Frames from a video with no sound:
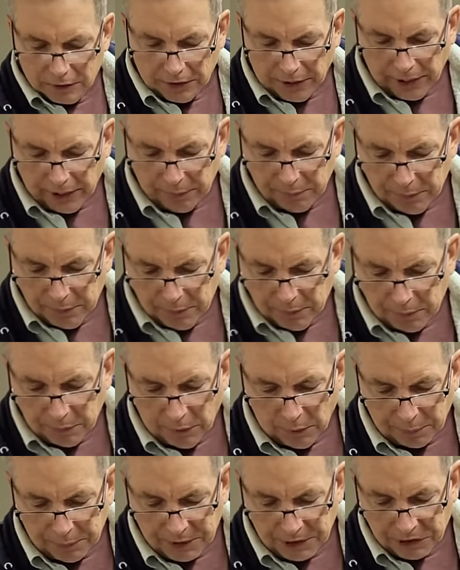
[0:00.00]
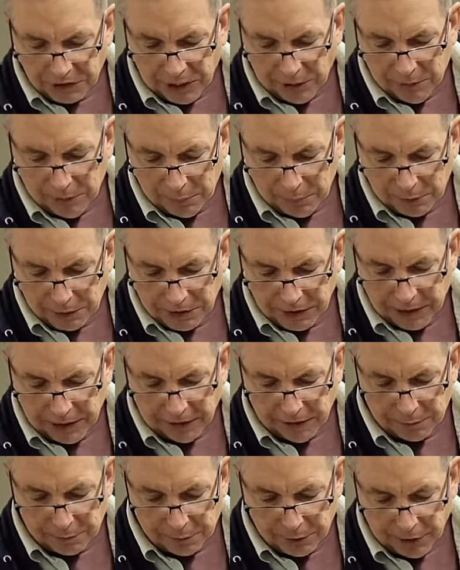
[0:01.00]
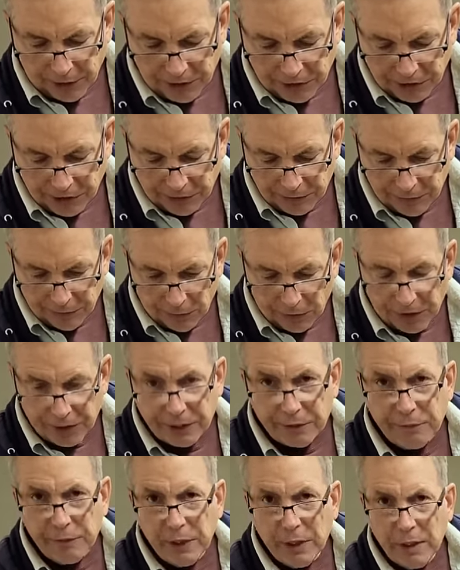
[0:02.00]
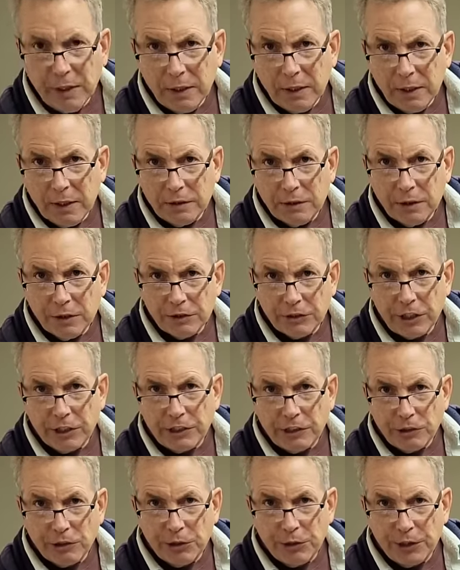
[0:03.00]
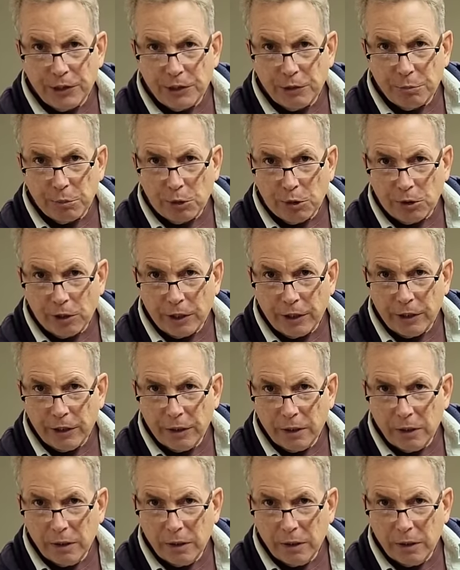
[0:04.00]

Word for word: Okay, well, because I want to put together pricing for you. Yeah. Send it to you in the morning.